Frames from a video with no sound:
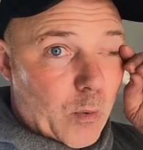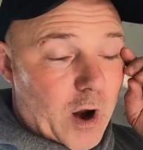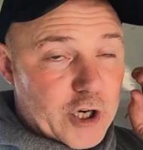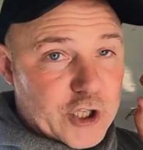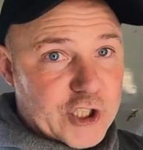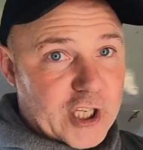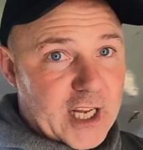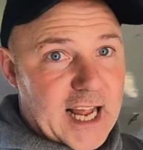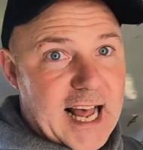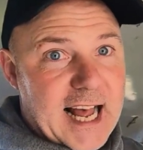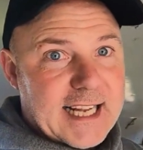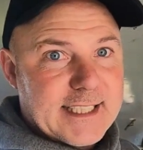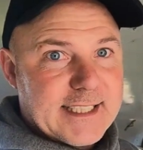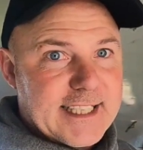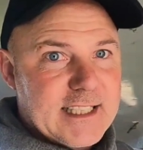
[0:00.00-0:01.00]
washed
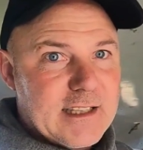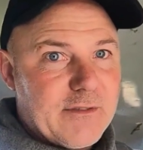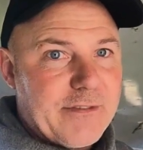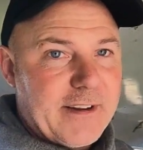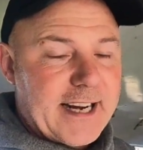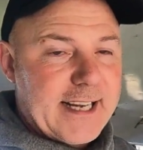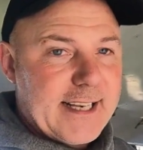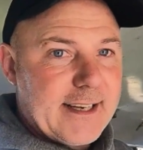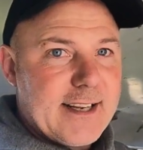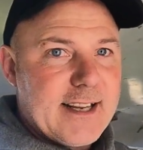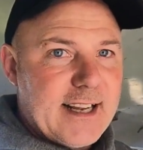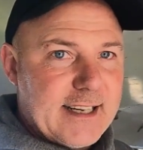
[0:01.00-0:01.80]
and disinfected,